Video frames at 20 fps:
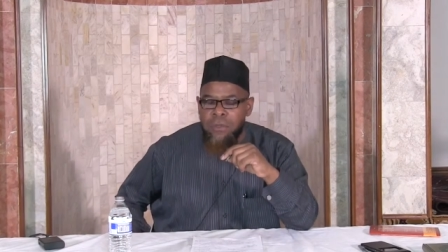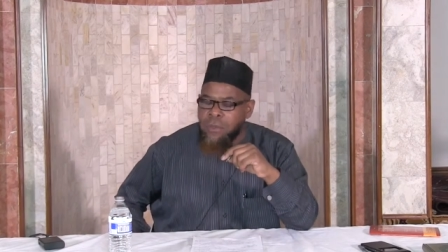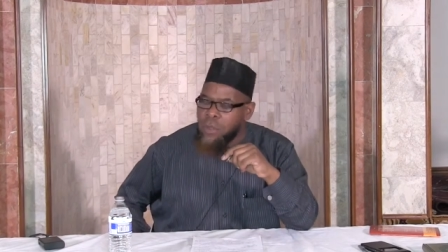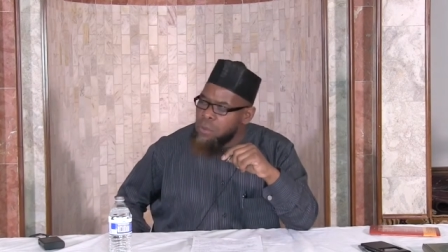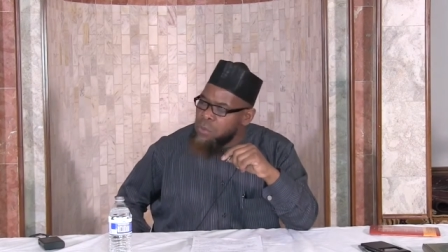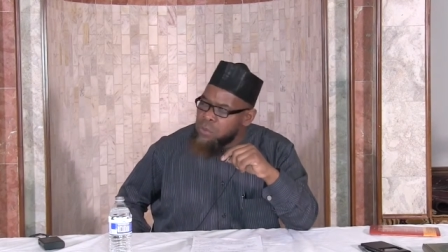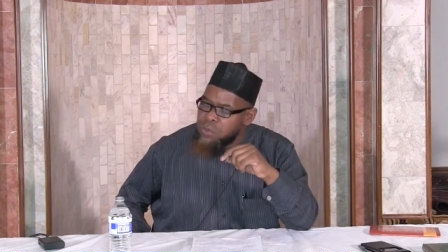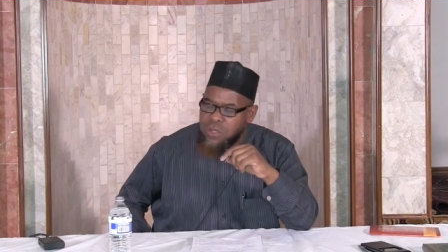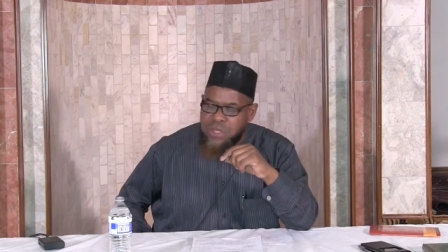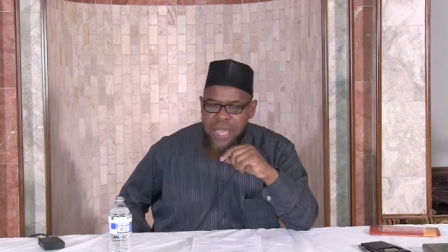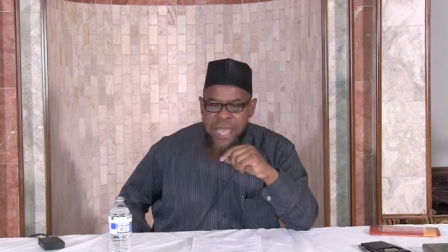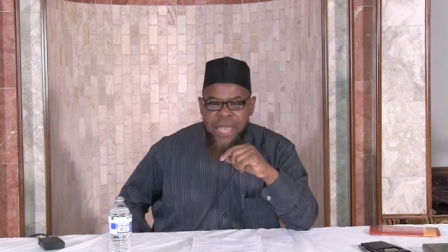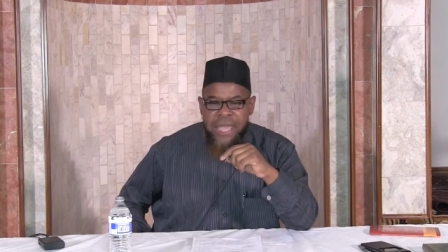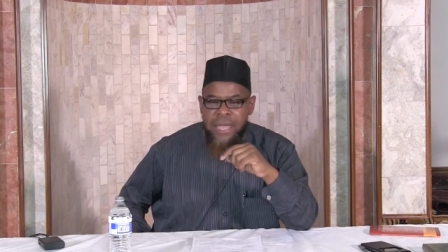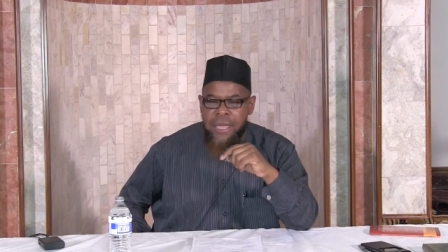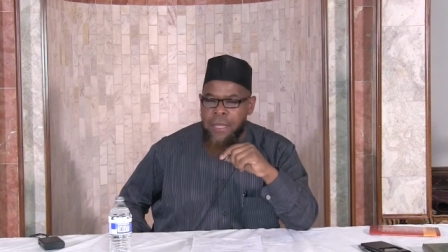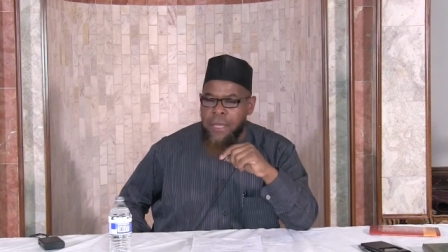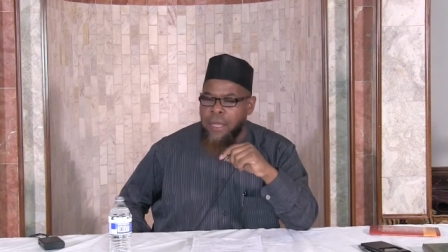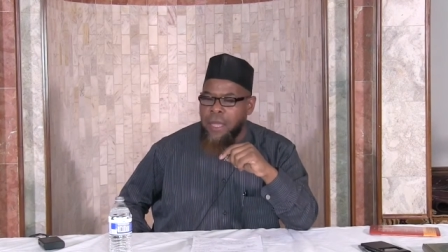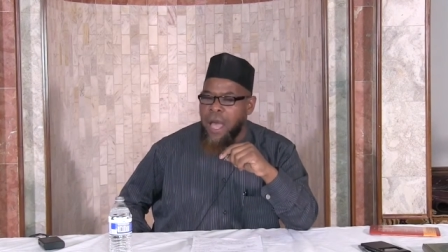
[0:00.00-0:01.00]
Don't
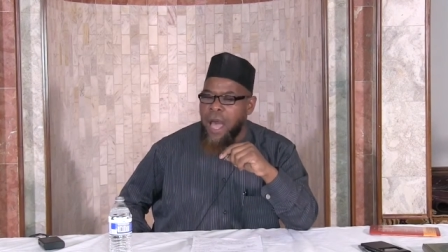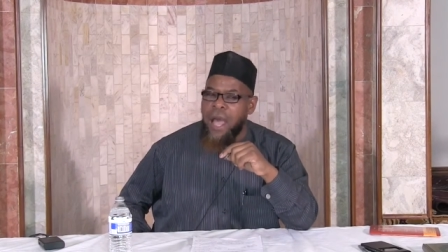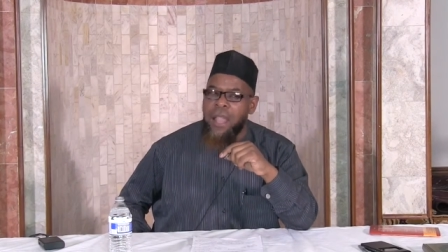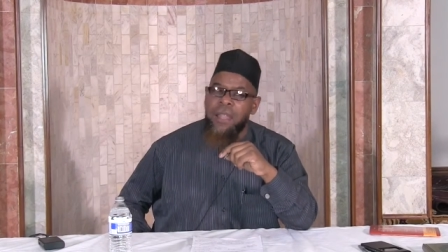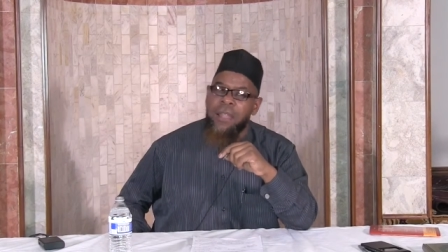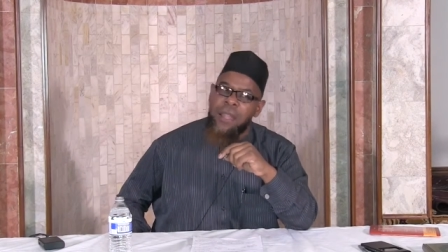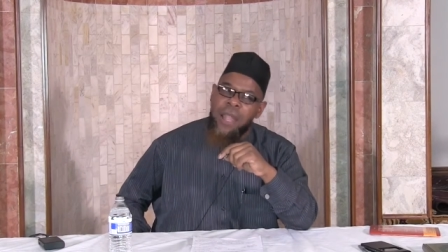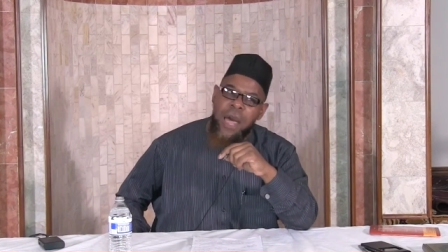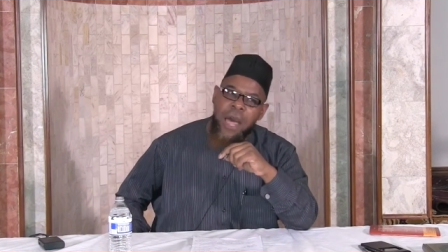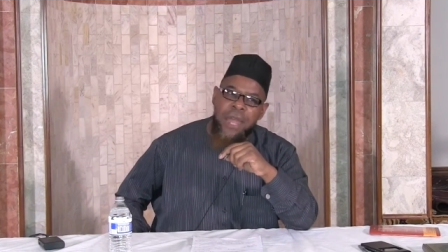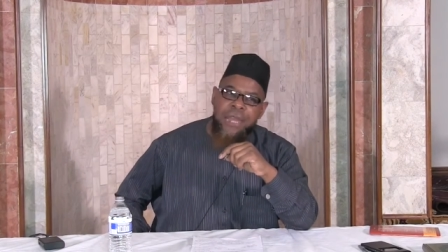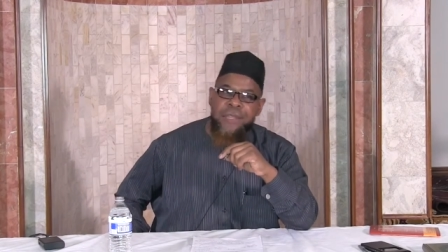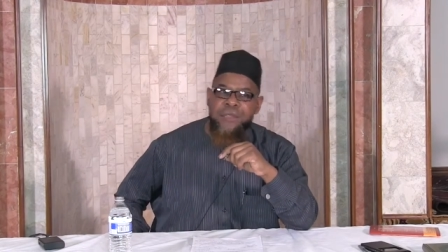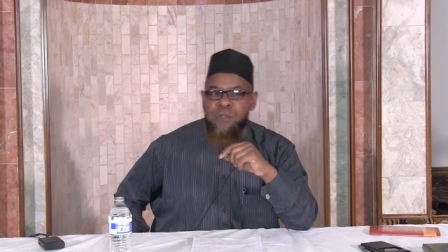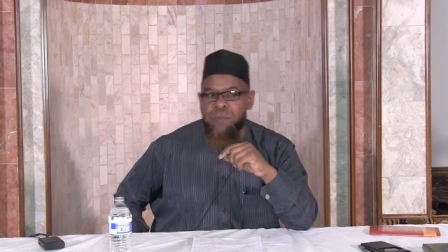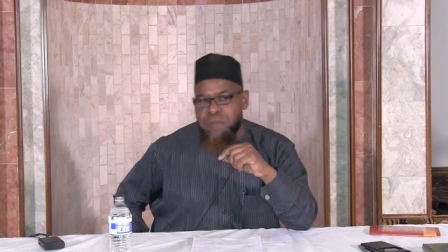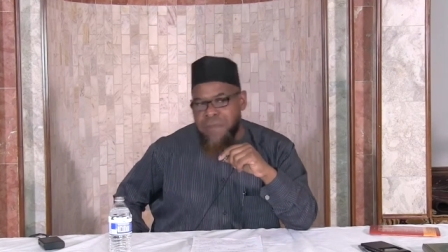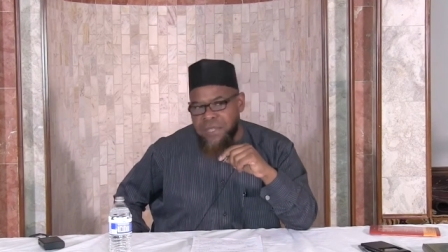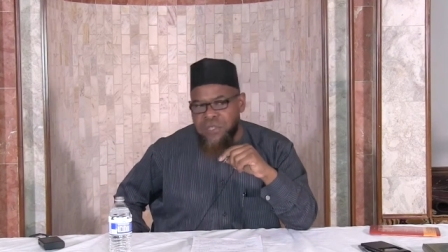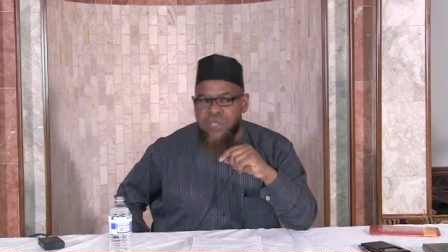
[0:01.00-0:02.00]
say Allah and
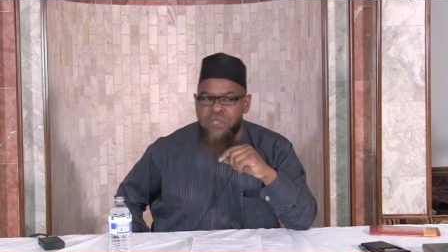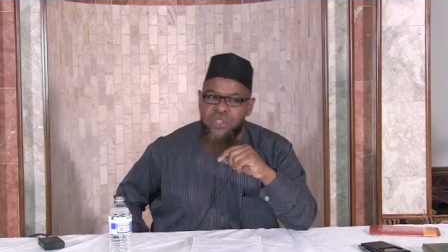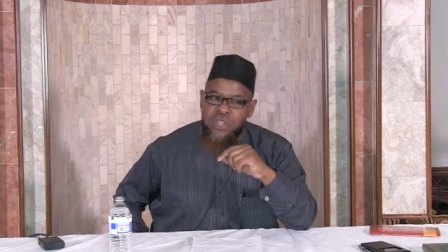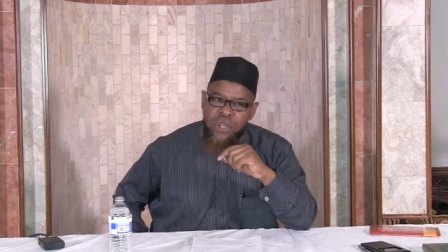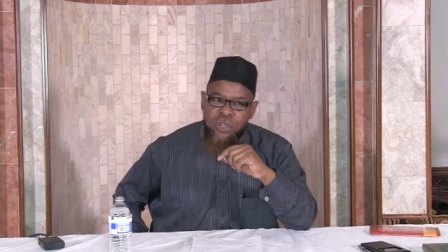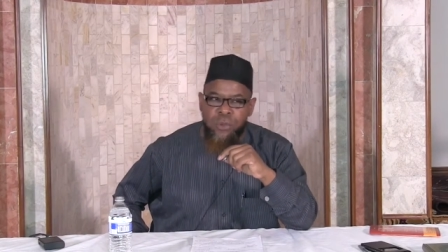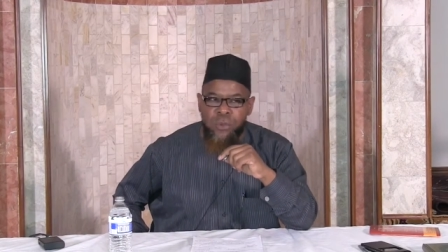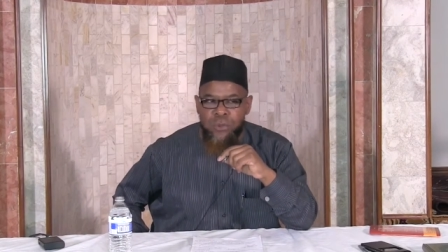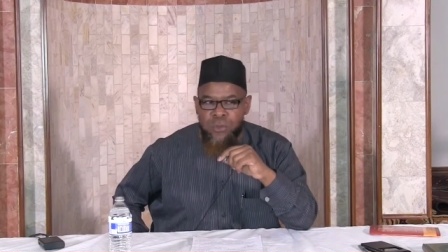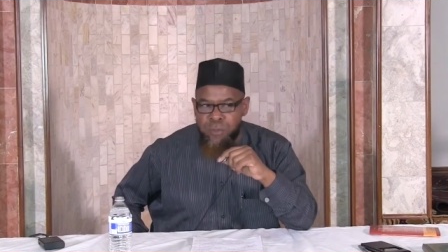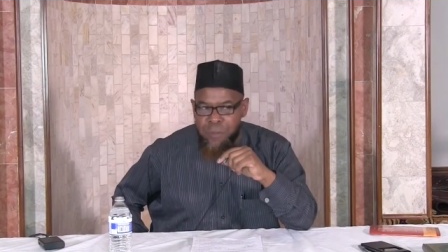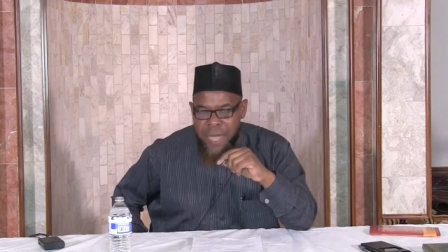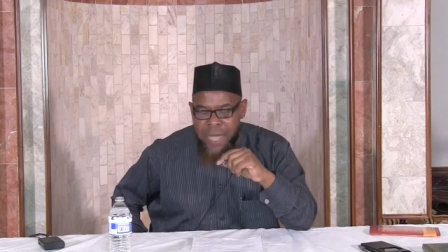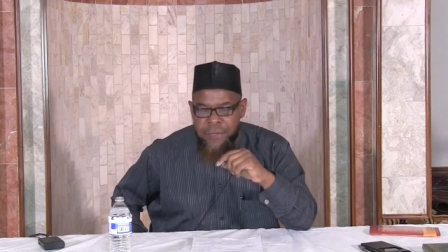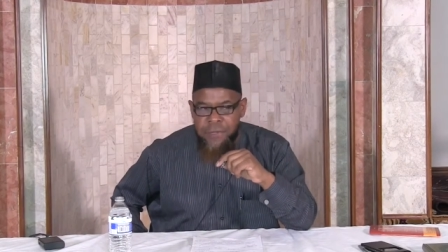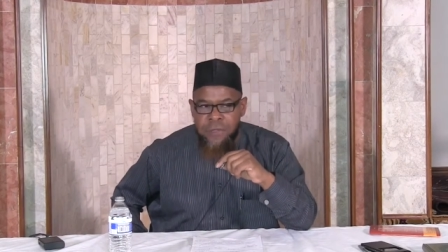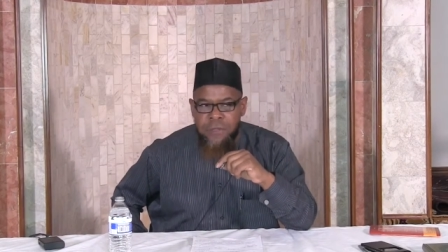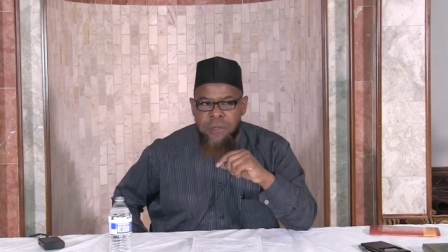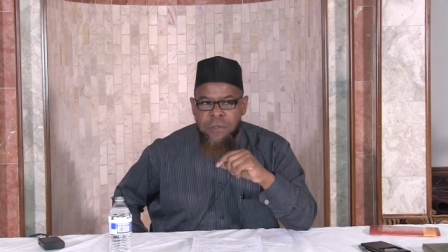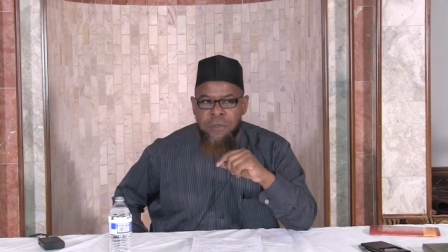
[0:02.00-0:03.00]
His Messenger knows
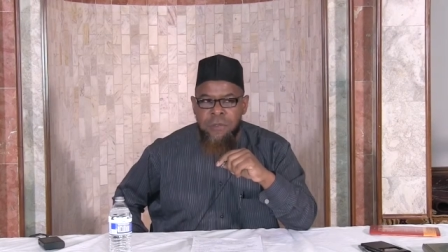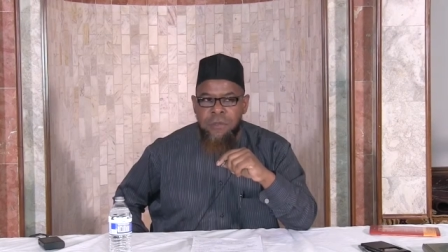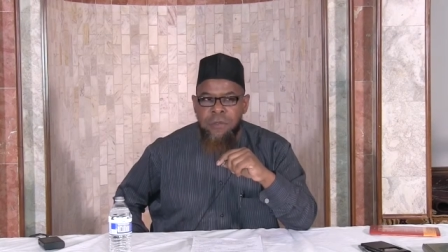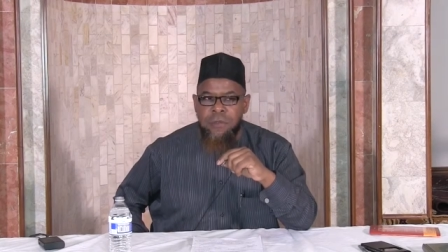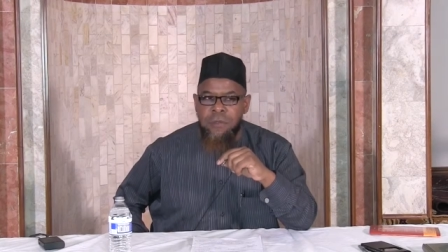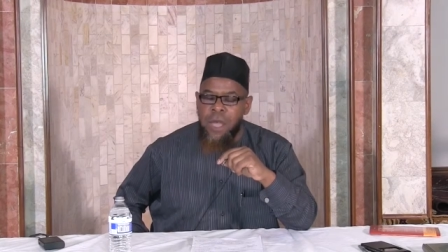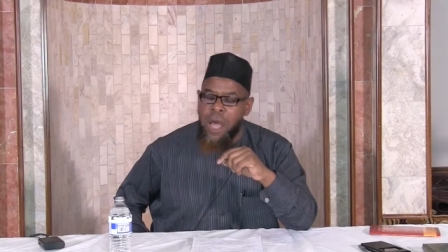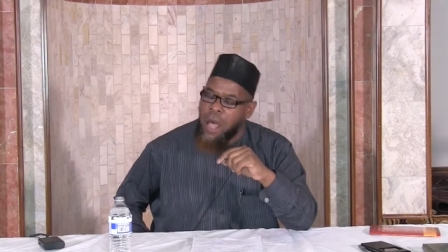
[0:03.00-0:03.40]
best.